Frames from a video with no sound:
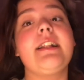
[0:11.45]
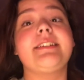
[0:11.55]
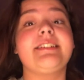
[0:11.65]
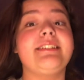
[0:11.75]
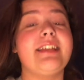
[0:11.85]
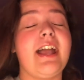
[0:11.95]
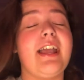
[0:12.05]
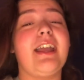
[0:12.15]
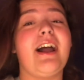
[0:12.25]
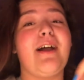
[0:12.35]

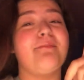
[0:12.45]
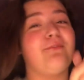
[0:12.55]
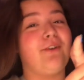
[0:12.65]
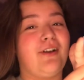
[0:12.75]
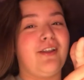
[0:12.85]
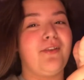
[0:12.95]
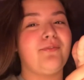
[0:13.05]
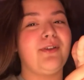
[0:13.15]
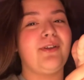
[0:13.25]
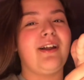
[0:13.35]
today I'm vlogging
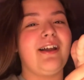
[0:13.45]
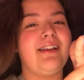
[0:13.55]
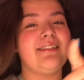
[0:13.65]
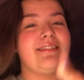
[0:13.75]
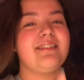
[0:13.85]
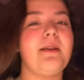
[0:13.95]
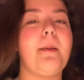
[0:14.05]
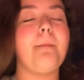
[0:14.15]
for you guys